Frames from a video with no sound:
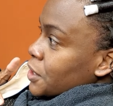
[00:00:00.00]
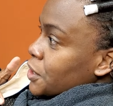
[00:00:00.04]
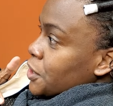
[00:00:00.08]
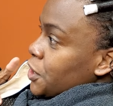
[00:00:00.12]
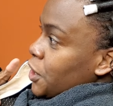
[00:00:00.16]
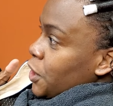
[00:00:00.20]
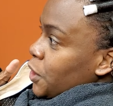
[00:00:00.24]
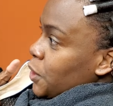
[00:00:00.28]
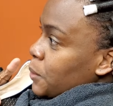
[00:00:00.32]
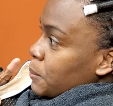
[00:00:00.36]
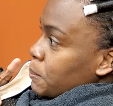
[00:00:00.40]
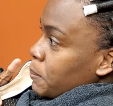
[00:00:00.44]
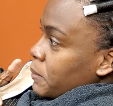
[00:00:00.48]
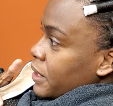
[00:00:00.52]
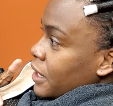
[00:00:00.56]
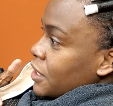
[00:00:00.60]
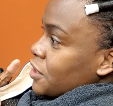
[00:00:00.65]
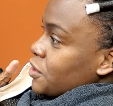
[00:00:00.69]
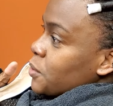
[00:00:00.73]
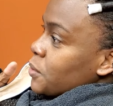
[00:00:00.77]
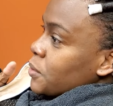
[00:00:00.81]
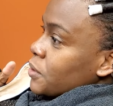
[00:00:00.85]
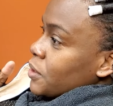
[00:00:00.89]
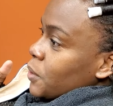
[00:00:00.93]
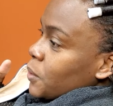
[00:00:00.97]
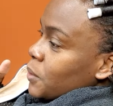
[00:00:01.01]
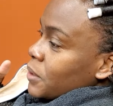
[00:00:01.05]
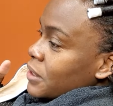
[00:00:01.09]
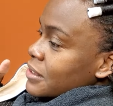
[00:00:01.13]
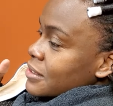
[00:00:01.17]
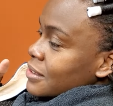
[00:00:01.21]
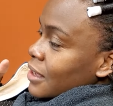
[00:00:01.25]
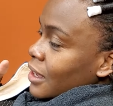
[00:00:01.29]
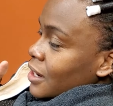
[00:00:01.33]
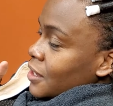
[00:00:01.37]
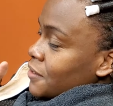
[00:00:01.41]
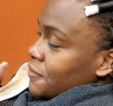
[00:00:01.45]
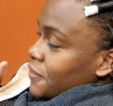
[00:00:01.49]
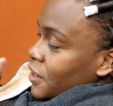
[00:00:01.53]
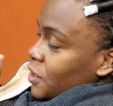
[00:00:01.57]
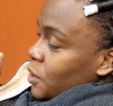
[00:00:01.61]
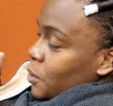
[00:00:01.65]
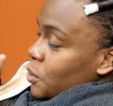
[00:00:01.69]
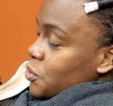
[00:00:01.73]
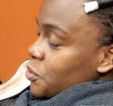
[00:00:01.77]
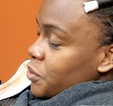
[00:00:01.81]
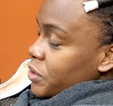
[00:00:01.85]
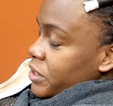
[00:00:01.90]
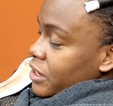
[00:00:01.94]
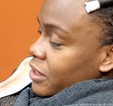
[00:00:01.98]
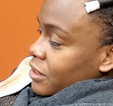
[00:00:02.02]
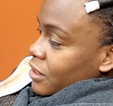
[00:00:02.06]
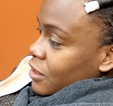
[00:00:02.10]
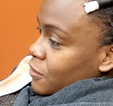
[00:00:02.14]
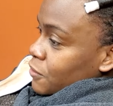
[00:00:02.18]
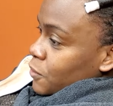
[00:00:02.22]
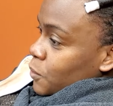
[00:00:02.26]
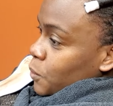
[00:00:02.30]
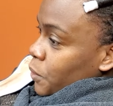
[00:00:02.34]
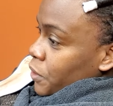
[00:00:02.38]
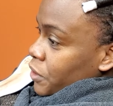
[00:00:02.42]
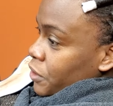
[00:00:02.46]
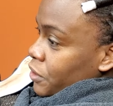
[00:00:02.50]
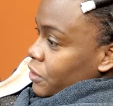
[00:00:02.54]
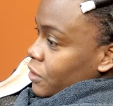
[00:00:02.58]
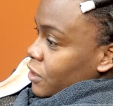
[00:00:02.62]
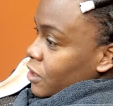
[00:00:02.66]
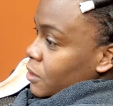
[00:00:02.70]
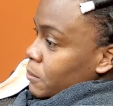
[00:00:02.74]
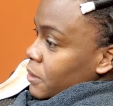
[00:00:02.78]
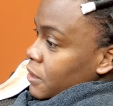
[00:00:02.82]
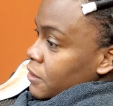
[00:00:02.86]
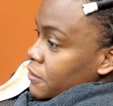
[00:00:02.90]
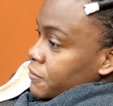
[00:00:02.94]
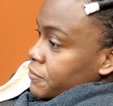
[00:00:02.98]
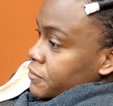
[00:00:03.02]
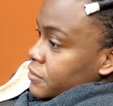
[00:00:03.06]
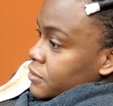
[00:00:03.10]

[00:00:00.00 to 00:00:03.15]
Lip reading: No, but I do notice that if I don't drink enough water or